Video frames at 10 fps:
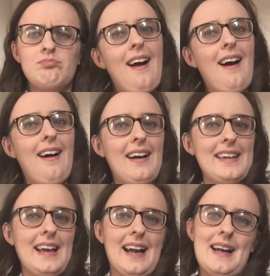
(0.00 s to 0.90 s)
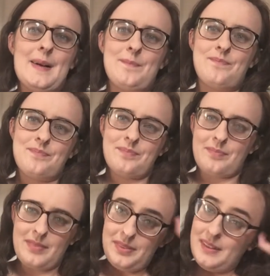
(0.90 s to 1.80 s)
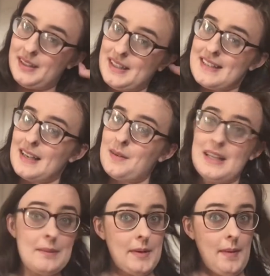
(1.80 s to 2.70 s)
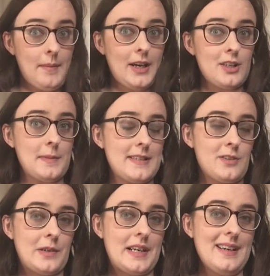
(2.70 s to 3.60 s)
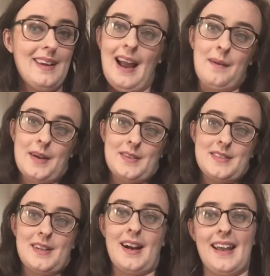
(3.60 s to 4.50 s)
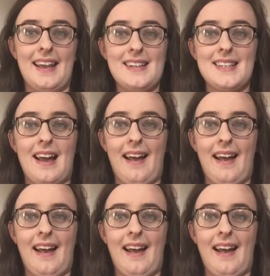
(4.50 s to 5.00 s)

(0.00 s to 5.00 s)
I am going to tell you a little bit about my cosplay story, how I got started,